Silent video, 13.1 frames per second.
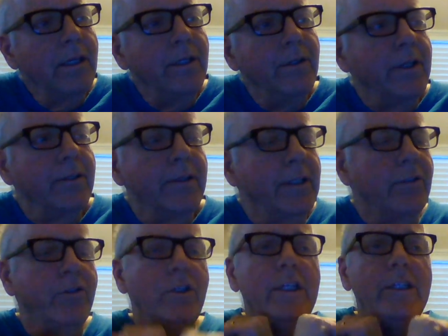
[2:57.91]
and you can
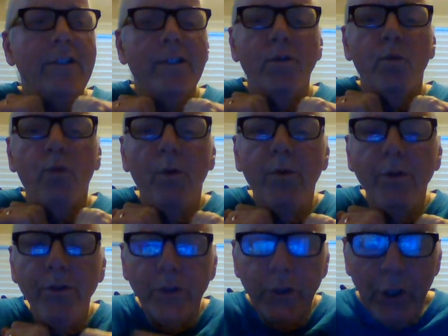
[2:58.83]
say, Jesus, what
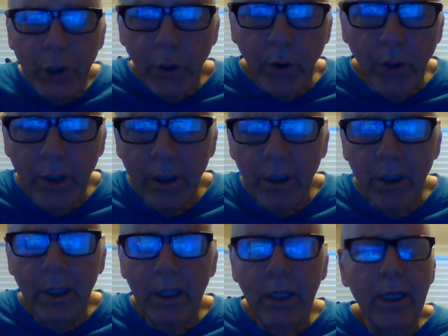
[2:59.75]
would you do?
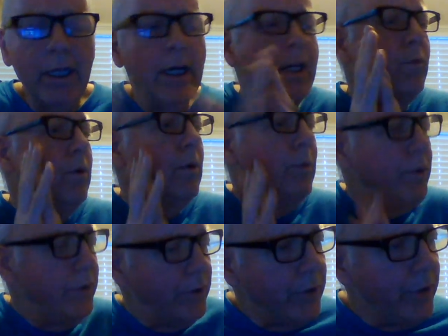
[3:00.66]
God, what
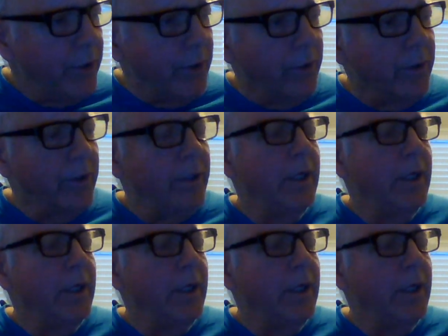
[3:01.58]
would you do?